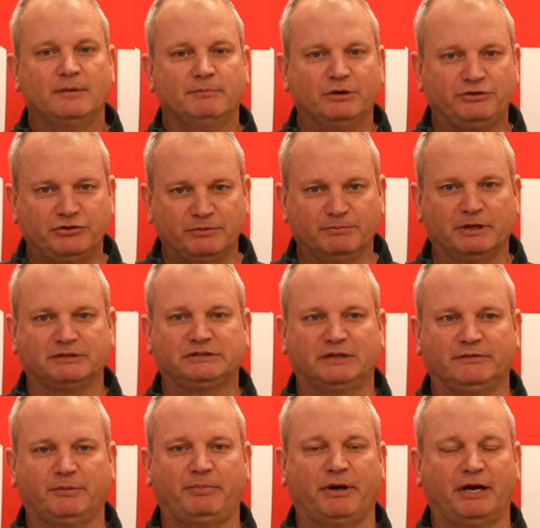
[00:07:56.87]
but you must
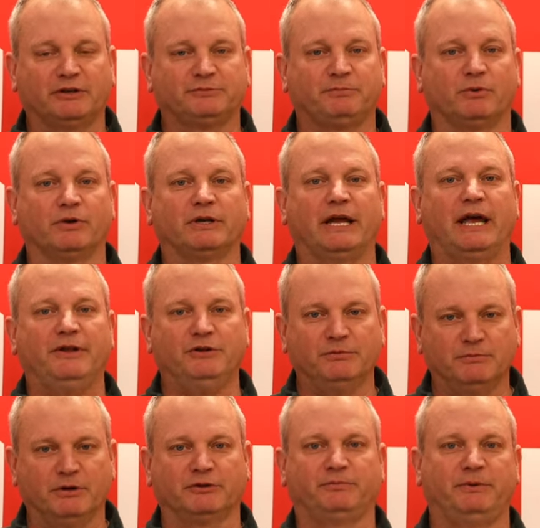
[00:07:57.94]
have a passport and you
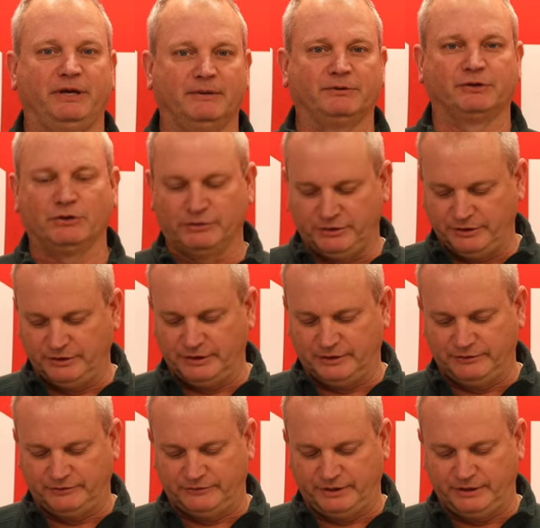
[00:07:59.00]
must be able to go to the
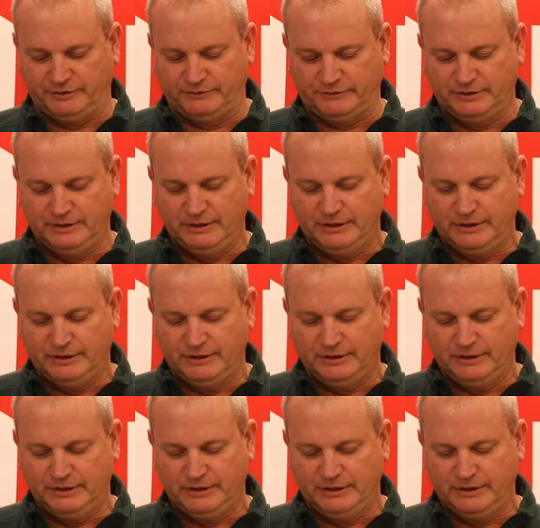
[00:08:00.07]
United States.